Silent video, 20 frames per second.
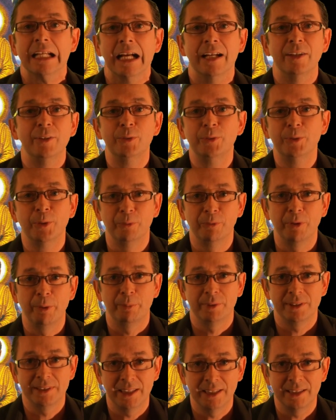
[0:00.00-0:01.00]
And you don't
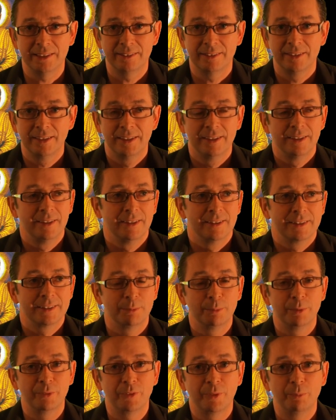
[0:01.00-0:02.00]
represent
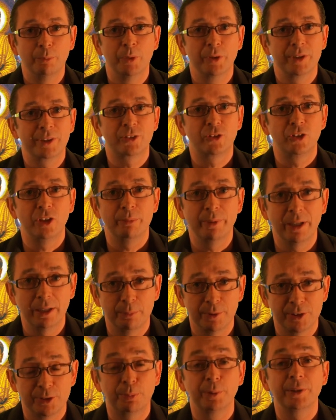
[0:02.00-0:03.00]
some of the more extreme
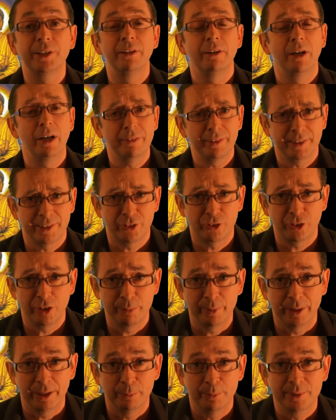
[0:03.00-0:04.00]
elements. But there are
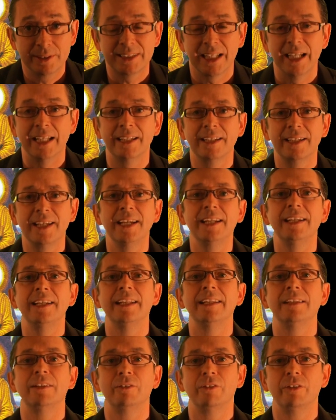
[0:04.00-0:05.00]
extreme elements, and again,
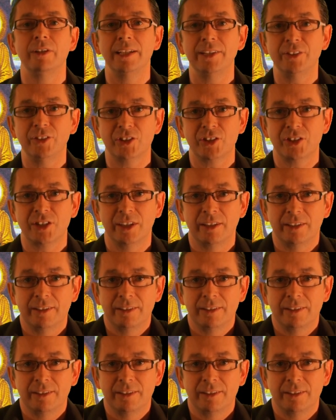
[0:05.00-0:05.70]
in the religious